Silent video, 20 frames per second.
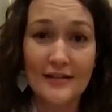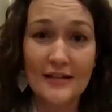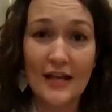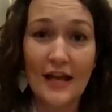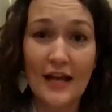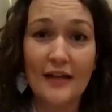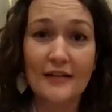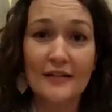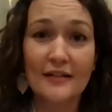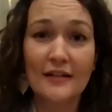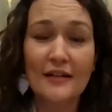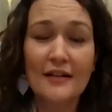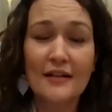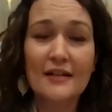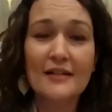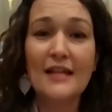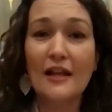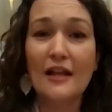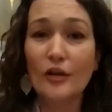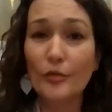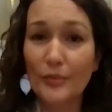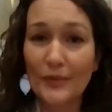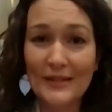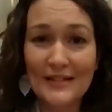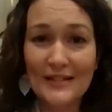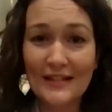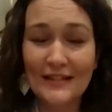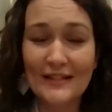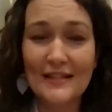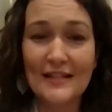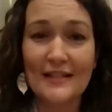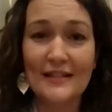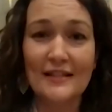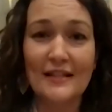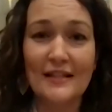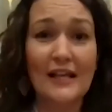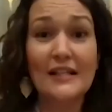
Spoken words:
that celebrants existed.